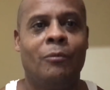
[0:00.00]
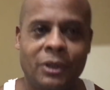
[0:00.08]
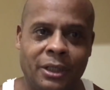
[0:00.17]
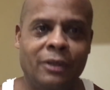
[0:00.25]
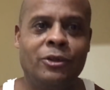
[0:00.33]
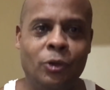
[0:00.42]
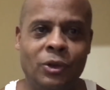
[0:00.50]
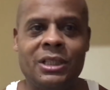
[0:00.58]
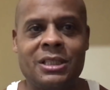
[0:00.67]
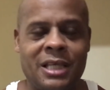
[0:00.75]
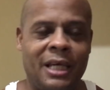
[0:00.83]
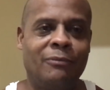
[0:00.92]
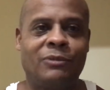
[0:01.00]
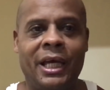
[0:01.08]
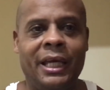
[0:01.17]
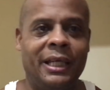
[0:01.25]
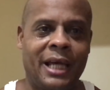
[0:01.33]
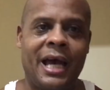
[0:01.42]
But they're doing the same
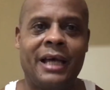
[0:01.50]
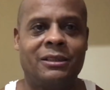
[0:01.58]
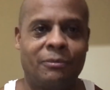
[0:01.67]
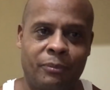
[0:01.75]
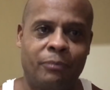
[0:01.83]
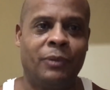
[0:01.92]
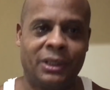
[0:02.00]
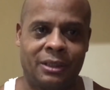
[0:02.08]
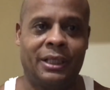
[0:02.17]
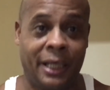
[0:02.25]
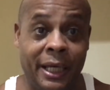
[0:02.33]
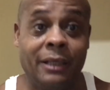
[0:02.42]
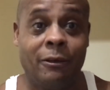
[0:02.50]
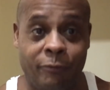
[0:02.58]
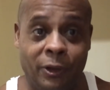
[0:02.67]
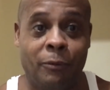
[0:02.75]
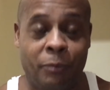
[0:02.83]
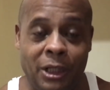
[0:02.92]
thing, guys. And the
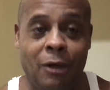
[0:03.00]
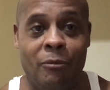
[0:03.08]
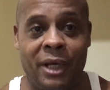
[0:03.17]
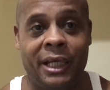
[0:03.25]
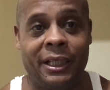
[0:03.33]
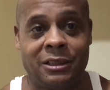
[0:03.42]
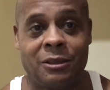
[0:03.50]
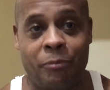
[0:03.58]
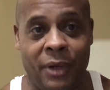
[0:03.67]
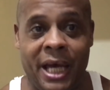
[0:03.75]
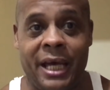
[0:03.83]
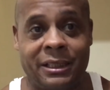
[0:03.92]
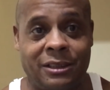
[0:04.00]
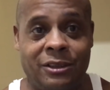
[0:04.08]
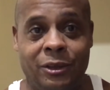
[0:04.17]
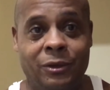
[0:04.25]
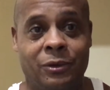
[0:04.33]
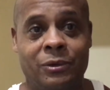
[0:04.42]
Filipino man gets a pass,
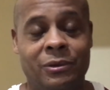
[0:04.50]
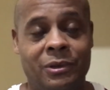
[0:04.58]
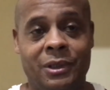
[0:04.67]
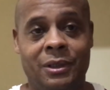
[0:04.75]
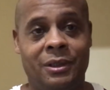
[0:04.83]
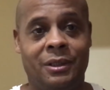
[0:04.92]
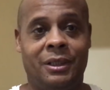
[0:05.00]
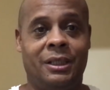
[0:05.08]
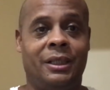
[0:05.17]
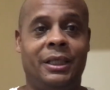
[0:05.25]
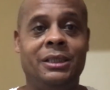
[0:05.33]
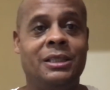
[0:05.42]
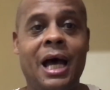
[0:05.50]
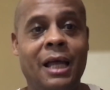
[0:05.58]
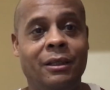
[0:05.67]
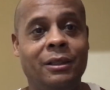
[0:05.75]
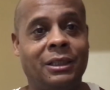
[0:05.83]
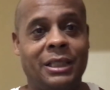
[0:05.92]
too. He's
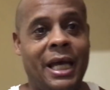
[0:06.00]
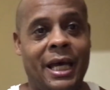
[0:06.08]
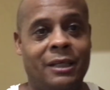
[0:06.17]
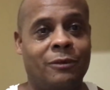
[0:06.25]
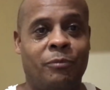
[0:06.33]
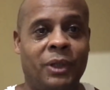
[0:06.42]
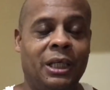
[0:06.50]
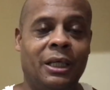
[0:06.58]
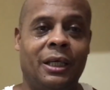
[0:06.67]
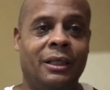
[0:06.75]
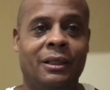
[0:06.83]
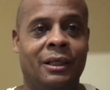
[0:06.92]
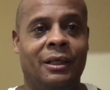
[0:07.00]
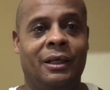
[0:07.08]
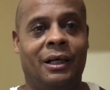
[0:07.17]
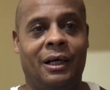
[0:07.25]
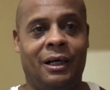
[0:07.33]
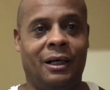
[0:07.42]
not looked at as being
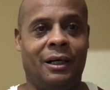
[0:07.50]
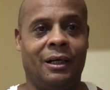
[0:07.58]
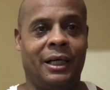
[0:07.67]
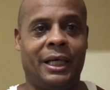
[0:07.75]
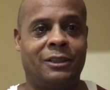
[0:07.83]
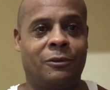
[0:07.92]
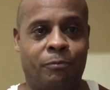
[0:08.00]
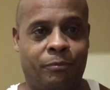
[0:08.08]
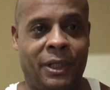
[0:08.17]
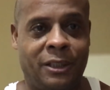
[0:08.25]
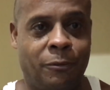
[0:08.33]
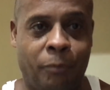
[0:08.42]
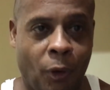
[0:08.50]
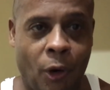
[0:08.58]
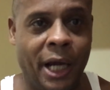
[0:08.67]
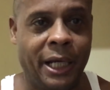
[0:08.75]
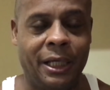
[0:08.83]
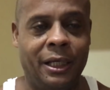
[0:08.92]

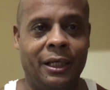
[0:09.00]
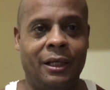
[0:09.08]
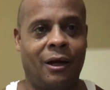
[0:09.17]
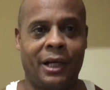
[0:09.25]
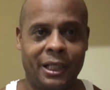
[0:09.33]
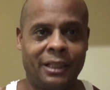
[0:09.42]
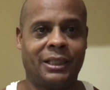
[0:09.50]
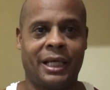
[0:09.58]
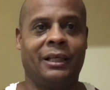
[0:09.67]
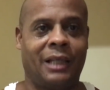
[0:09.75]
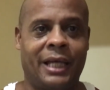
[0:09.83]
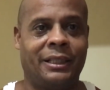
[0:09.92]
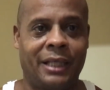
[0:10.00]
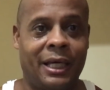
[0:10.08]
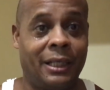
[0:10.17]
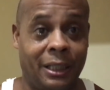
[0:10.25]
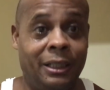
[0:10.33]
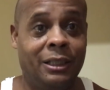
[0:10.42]
exploited or anything like
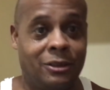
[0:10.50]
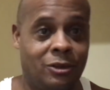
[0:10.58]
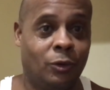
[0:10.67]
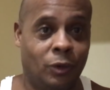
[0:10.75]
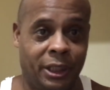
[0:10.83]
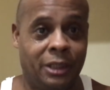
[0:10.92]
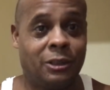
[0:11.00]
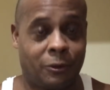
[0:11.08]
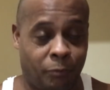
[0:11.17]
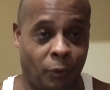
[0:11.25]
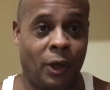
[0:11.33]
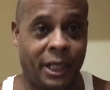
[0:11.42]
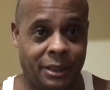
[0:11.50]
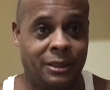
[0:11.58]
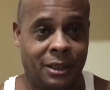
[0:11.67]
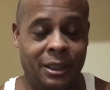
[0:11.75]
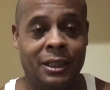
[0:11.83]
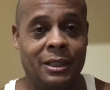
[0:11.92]
that. And he's
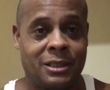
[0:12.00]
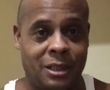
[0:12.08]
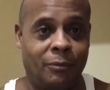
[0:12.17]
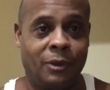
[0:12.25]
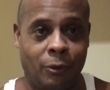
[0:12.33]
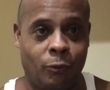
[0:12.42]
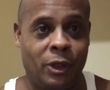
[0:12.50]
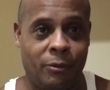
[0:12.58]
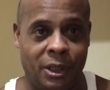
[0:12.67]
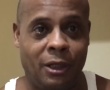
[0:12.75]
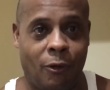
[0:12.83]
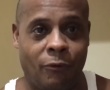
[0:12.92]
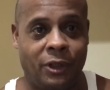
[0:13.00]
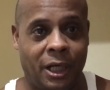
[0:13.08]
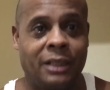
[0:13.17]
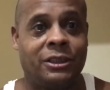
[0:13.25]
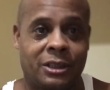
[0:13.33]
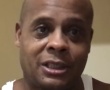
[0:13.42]
exploiting some of the women over
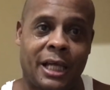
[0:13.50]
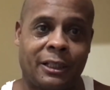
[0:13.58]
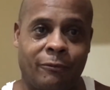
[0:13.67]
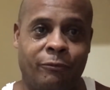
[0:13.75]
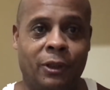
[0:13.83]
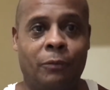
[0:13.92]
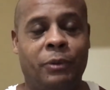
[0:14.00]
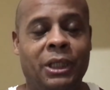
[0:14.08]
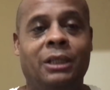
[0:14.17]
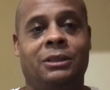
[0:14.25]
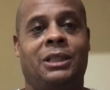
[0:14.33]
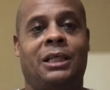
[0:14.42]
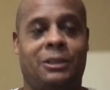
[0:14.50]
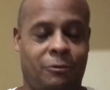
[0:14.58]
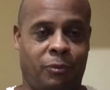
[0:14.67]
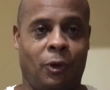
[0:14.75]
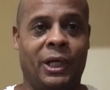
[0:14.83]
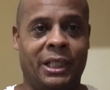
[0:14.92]
there, just like the Filipinos are
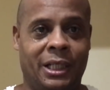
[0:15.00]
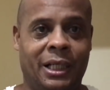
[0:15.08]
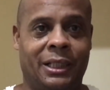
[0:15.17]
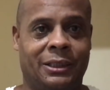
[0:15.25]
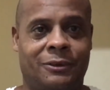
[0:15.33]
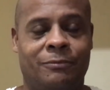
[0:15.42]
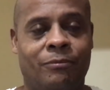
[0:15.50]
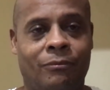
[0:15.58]
exploiting us.